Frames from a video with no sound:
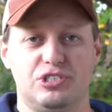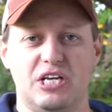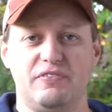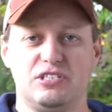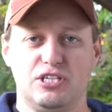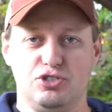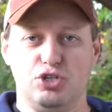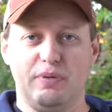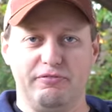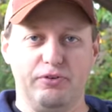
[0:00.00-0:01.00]

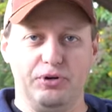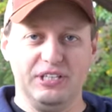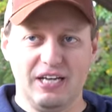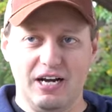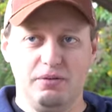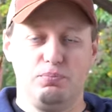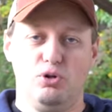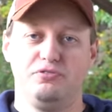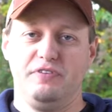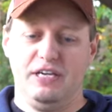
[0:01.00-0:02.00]
762 by 39
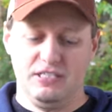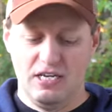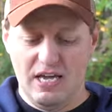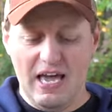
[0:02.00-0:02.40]
bolt face